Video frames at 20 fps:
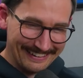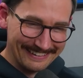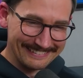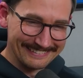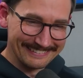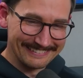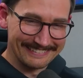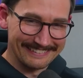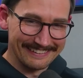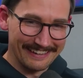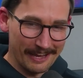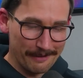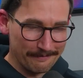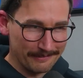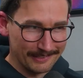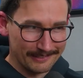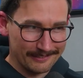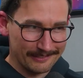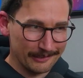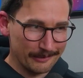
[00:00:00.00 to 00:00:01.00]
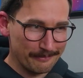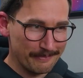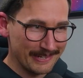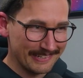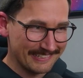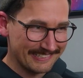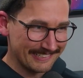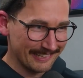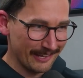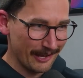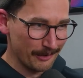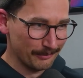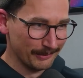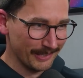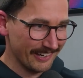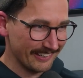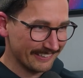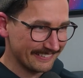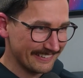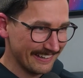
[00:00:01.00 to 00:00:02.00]
Just the two big slow
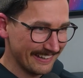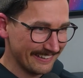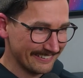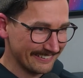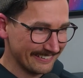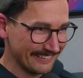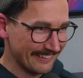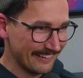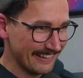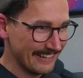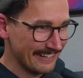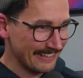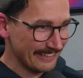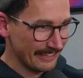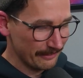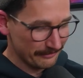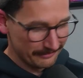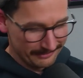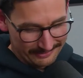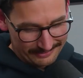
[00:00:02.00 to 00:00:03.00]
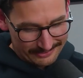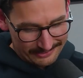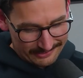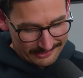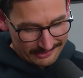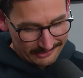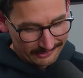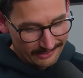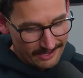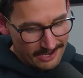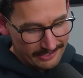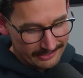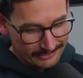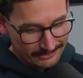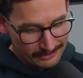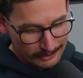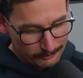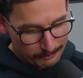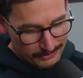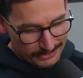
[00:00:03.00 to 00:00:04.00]
blokes down on the ground after just
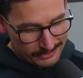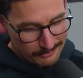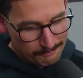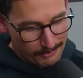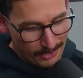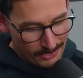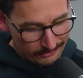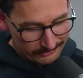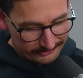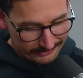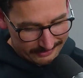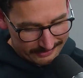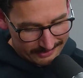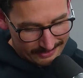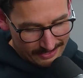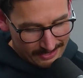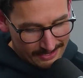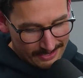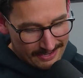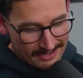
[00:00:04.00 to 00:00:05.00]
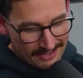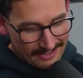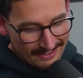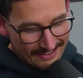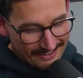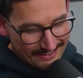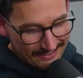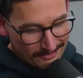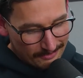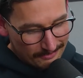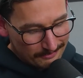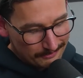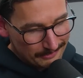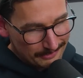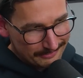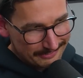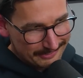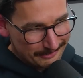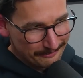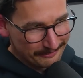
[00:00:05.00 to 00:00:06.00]
colliding like big boulders. What
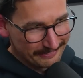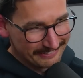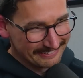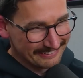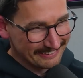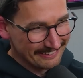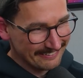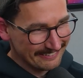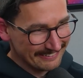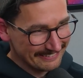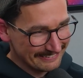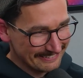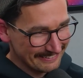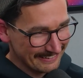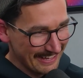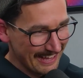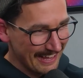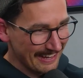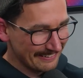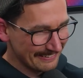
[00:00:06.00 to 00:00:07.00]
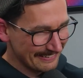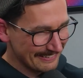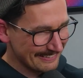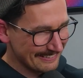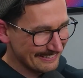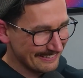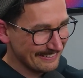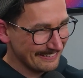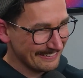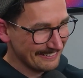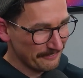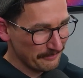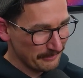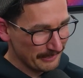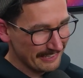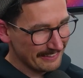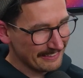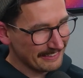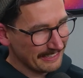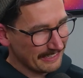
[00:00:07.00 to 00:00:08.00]
was the feeling going into that?
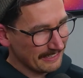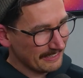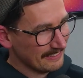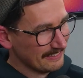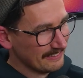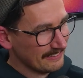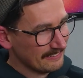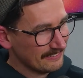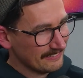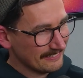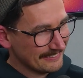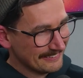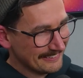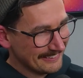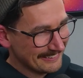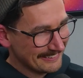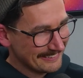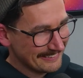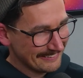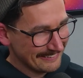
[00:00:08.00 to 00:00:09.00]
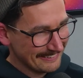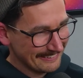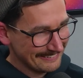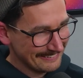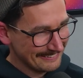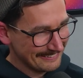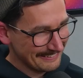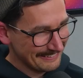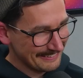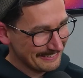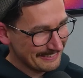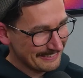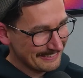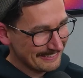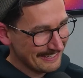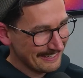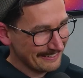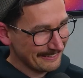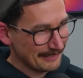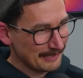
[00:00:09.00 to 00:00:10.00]
Were you thinking, oh, this is
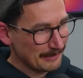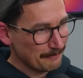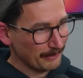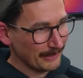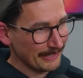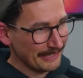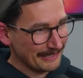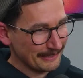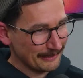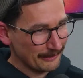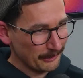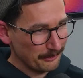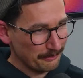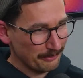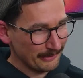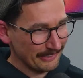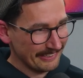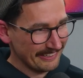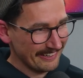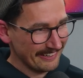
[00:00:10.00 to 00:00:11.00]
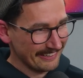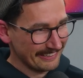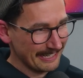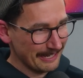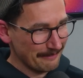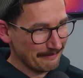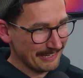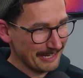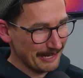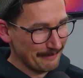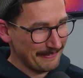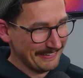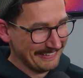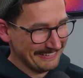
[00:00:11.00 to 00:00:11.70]
another spleen 2.0 coming up